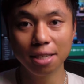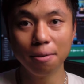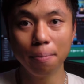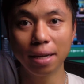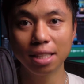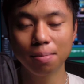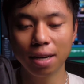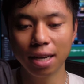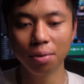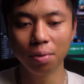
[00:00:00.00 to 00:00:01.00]
in Best
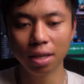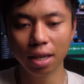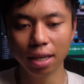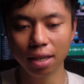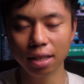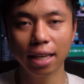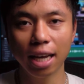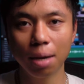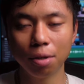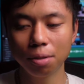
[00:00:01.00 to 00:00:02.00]
Buy when I got the
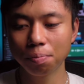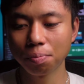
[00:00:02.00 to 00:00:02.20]
camera.